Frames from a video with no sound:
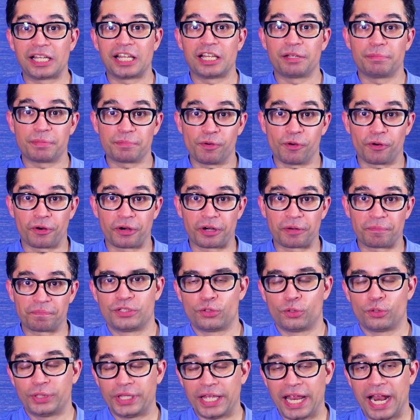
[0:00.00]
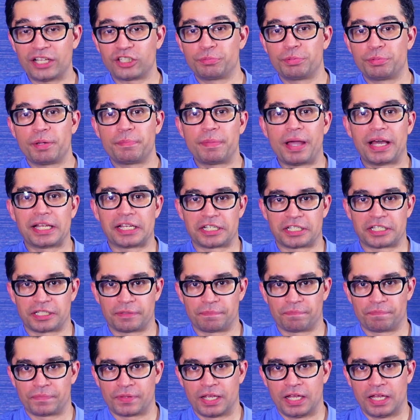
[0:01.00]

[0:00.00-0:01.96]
a little bit more. So there has to be a balance.